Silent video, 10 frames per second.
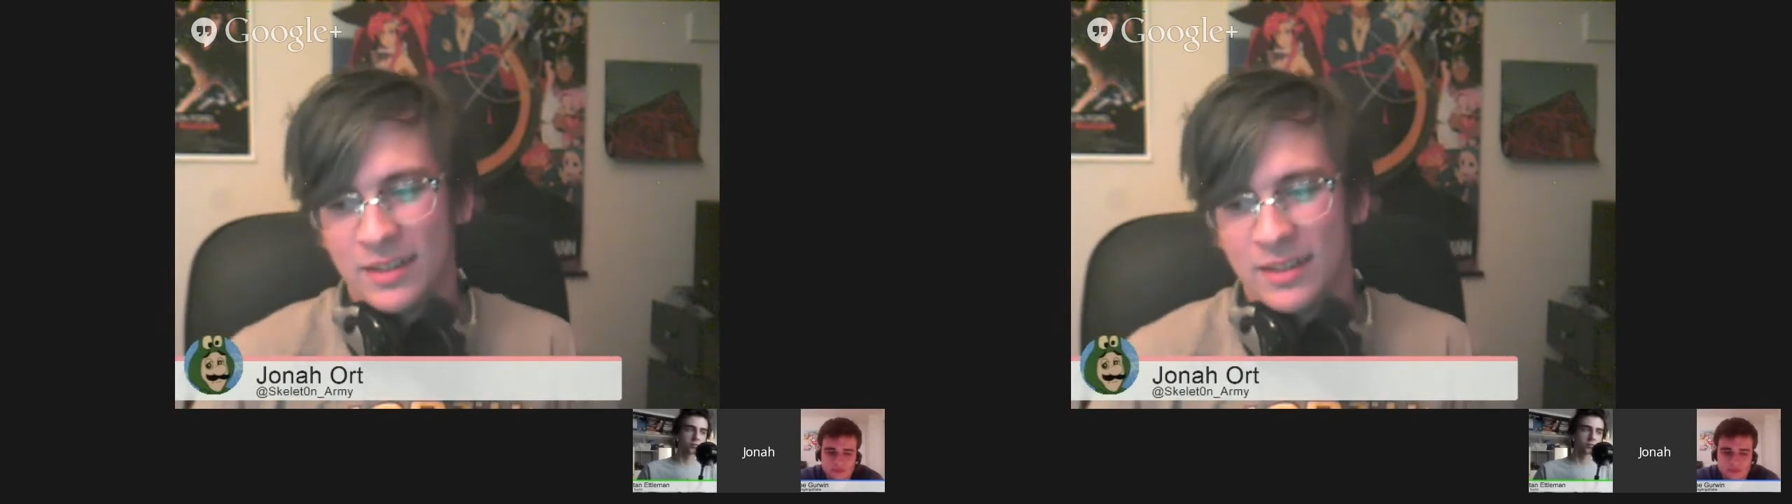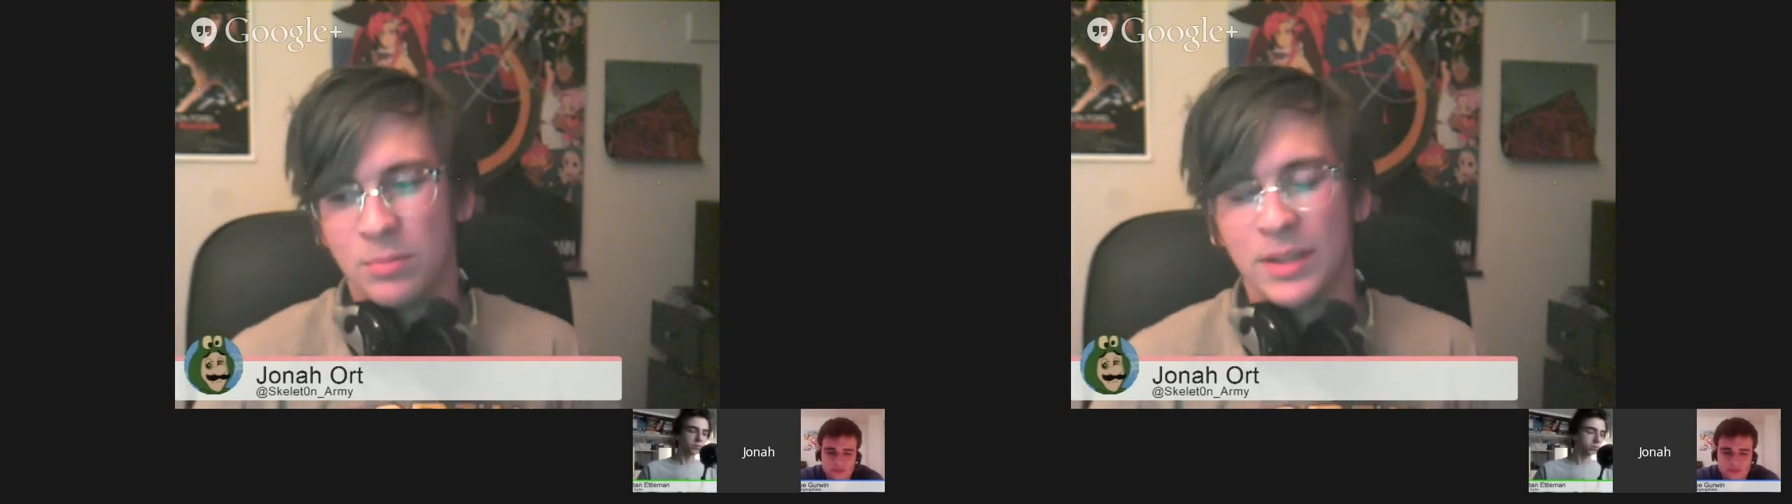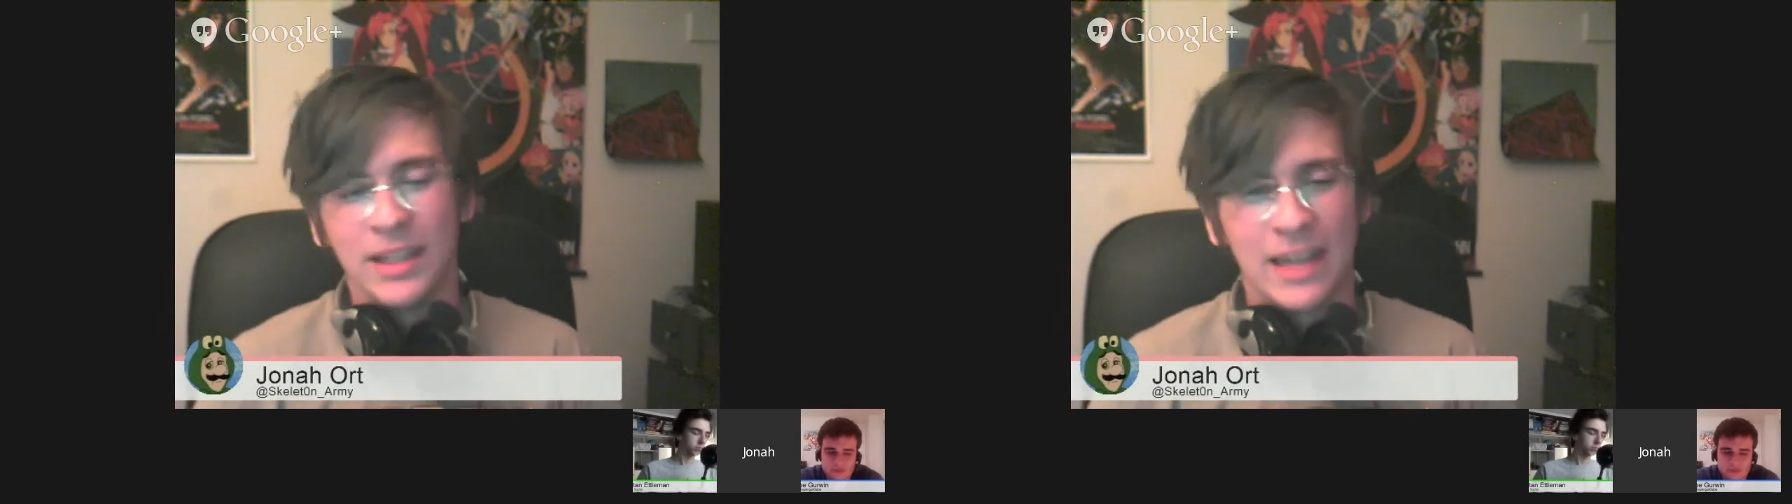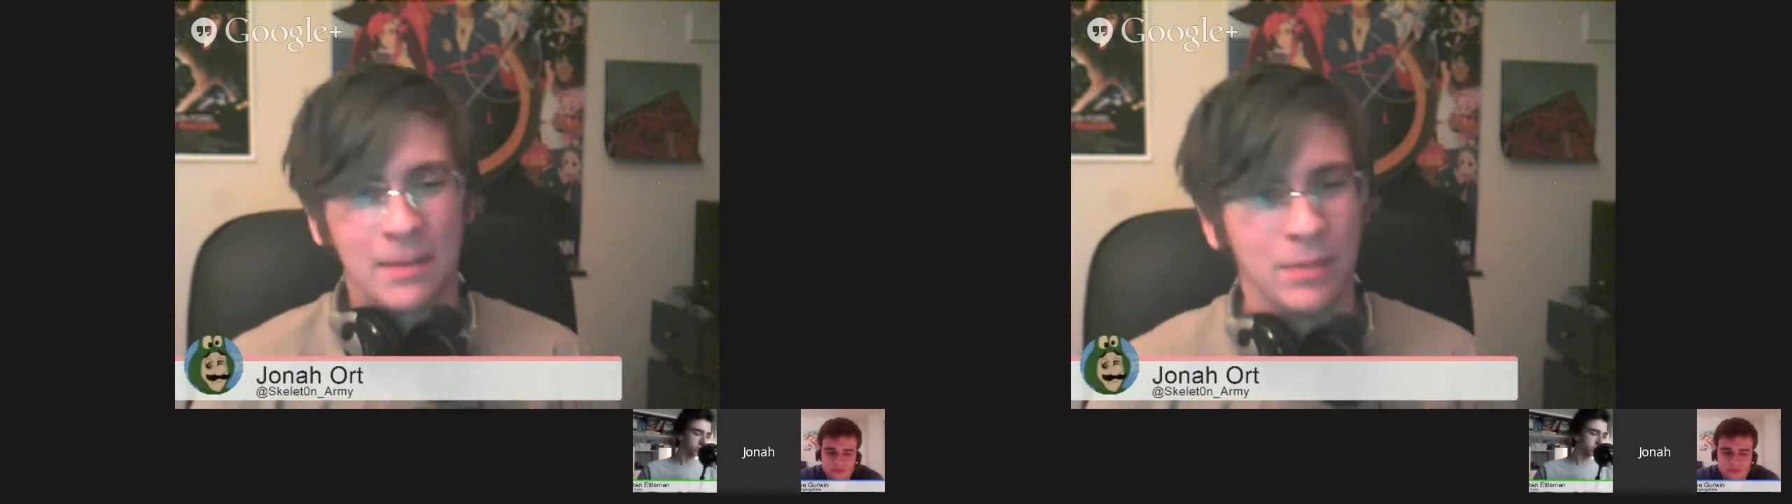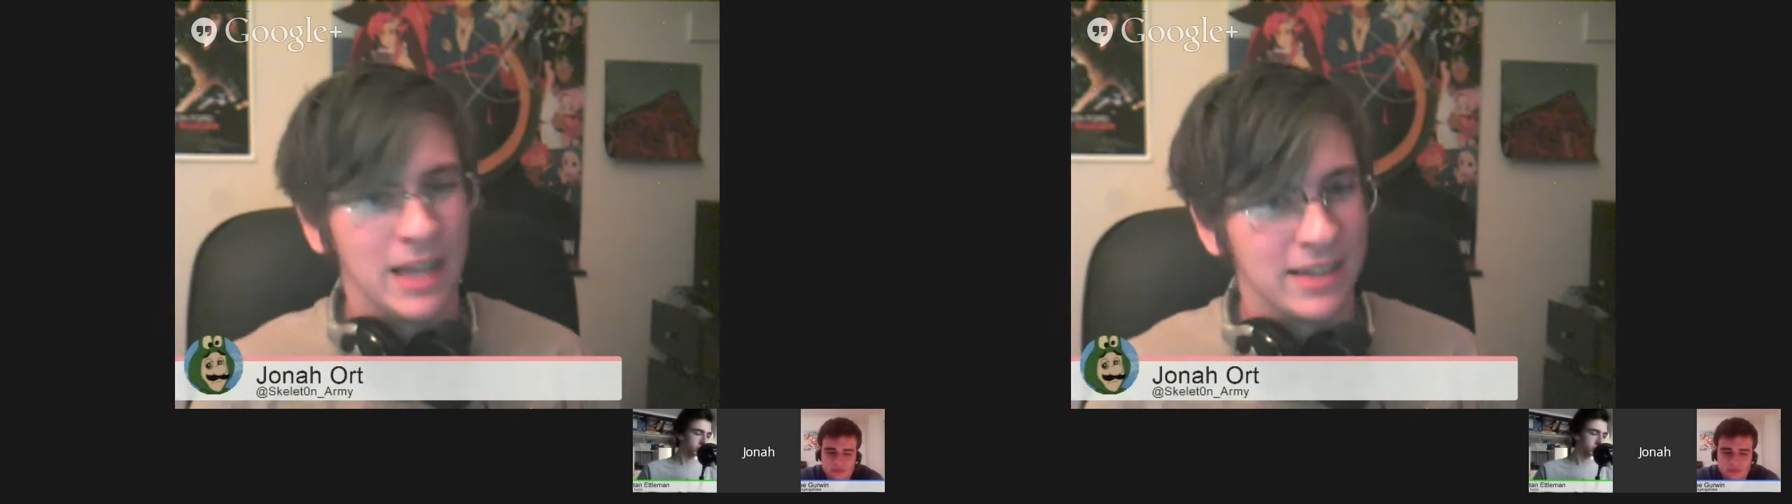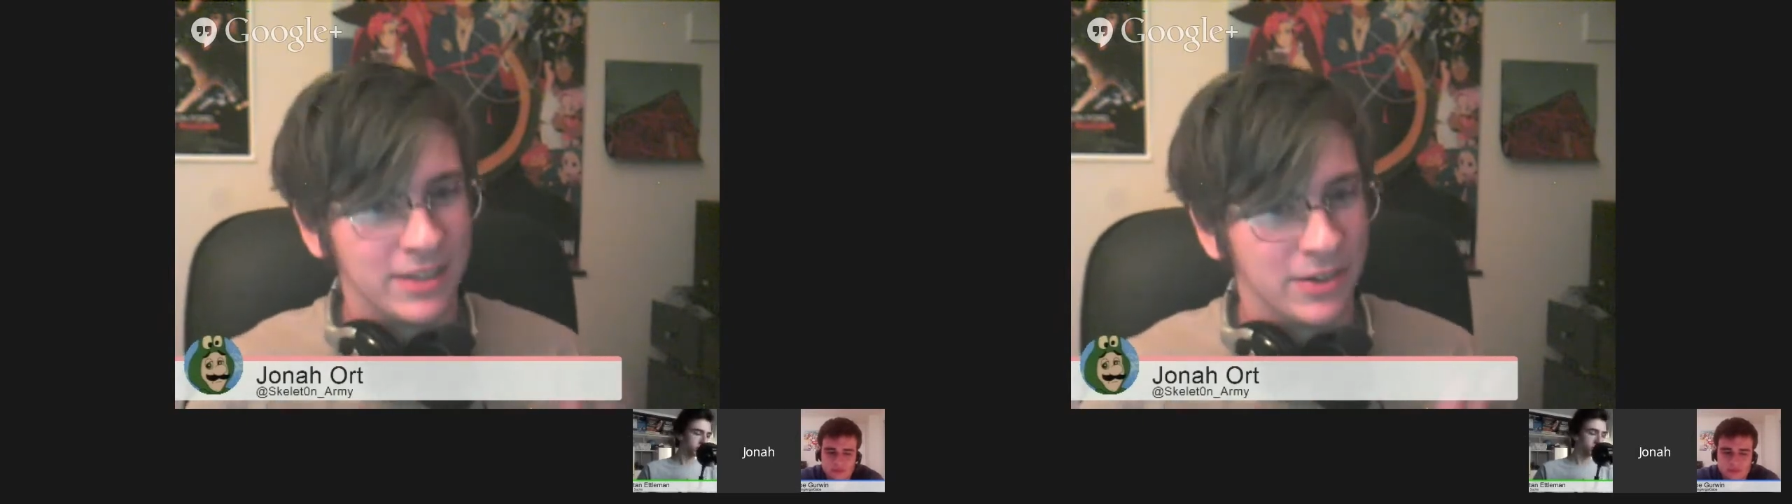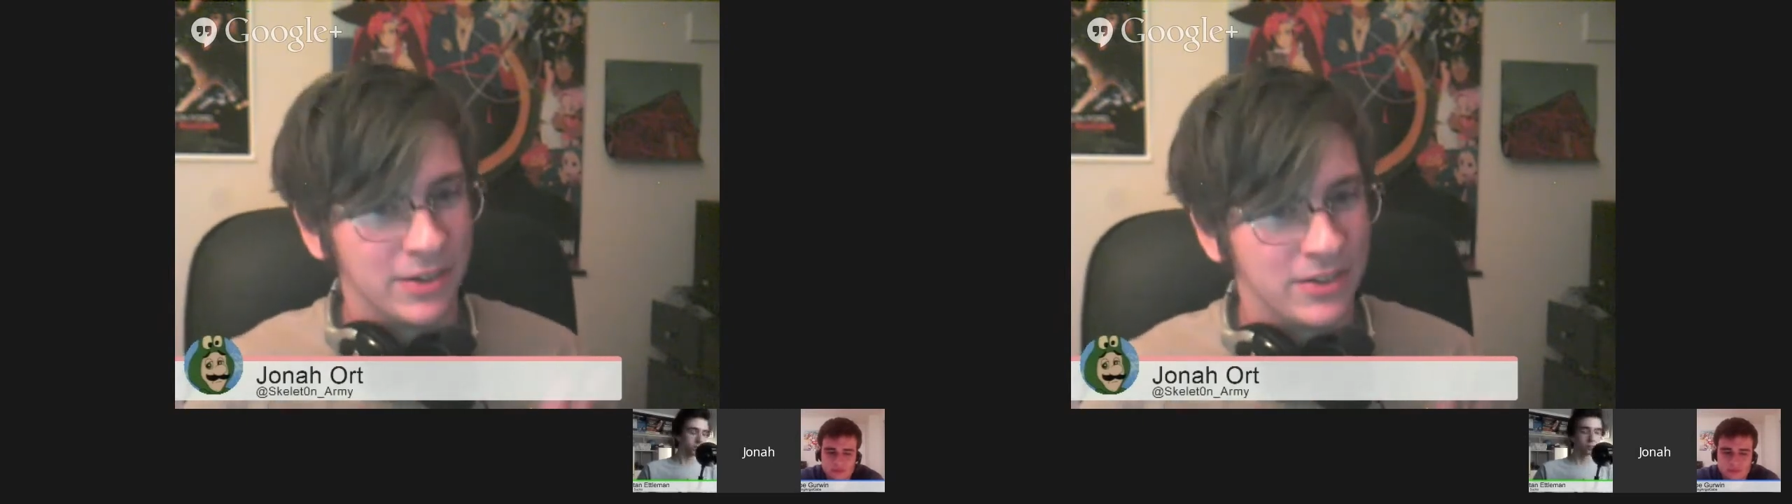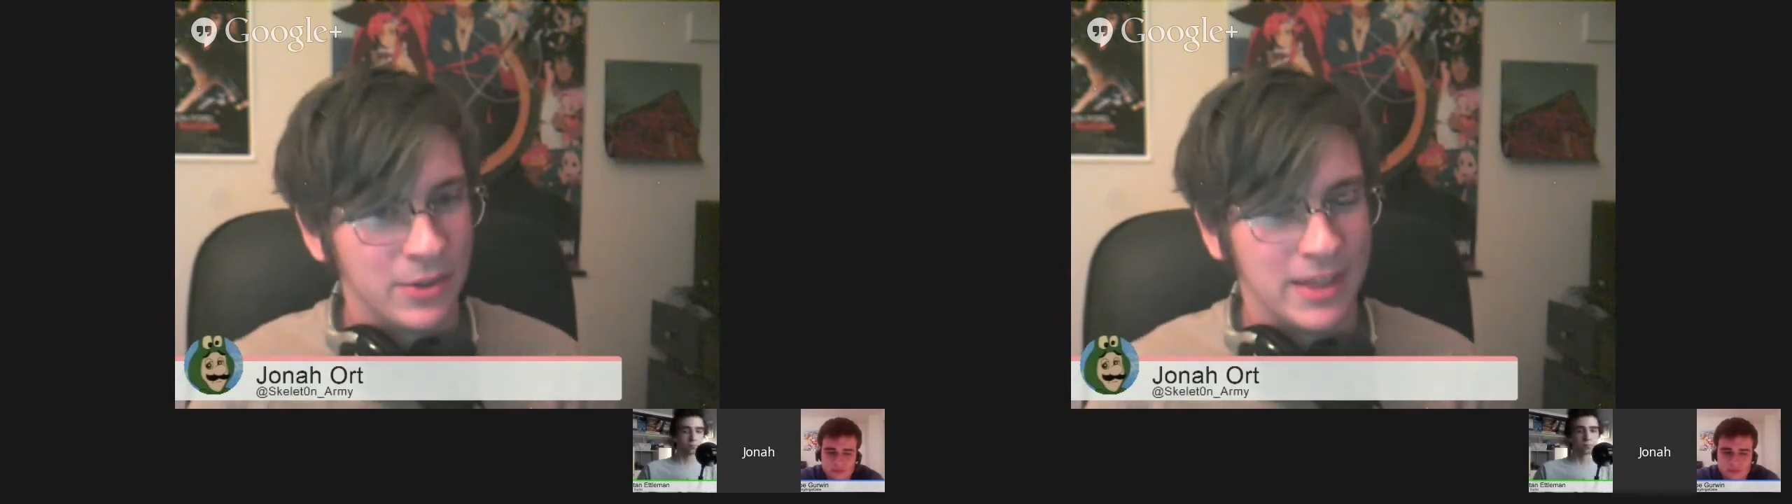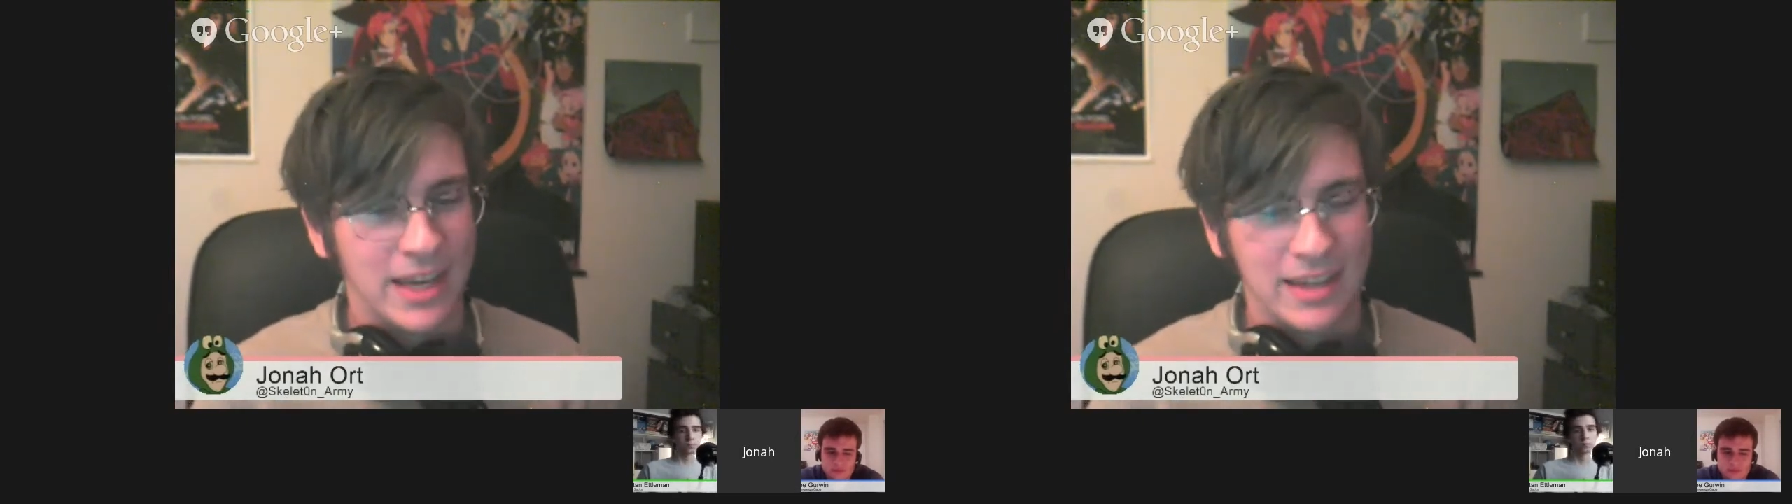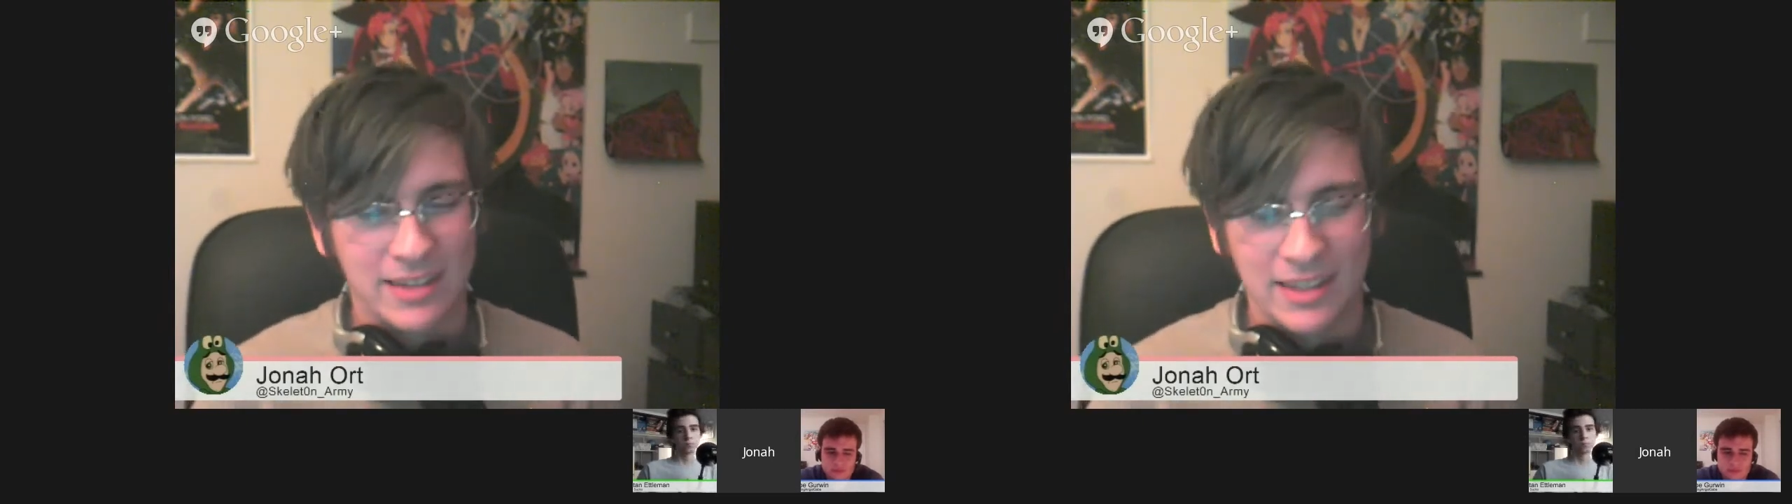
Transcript: blends those two things,